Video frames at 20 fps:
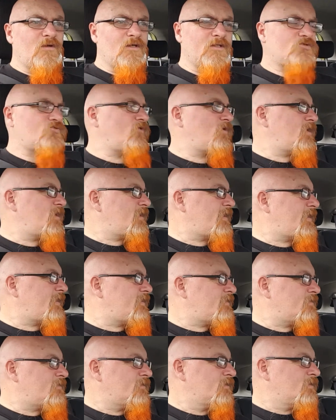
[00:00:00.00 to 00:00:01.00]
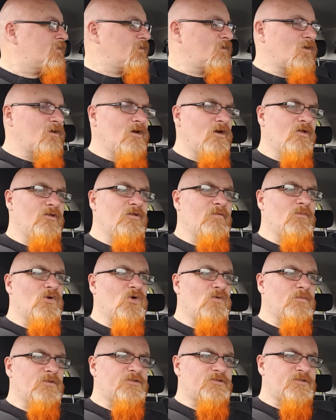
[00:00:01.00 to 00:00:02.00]
it's really at the
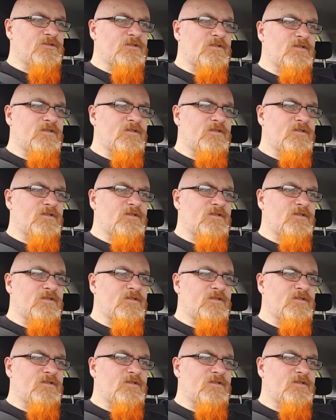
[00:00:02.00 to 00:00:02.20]
moment